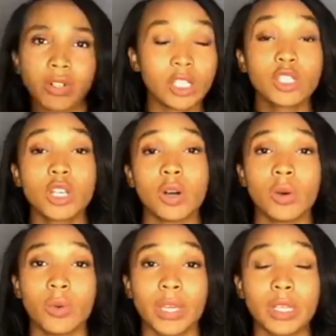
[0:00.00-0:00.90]
So,
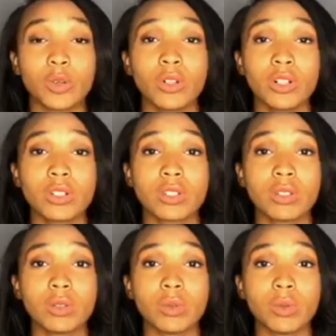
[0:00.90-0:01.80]
in order
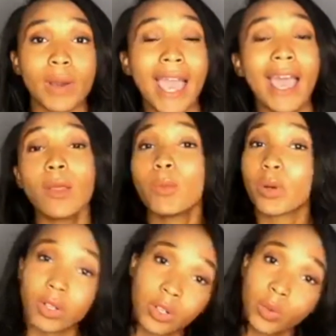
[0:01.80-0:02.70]
to help
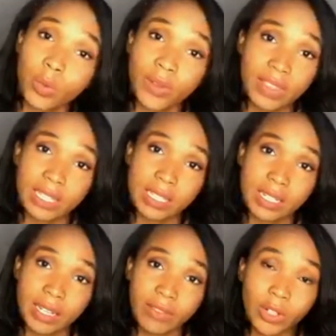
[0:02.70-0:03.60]
her with this
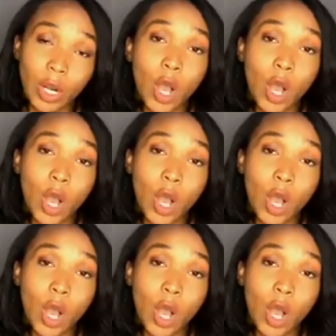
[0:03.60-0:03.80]
endeavor,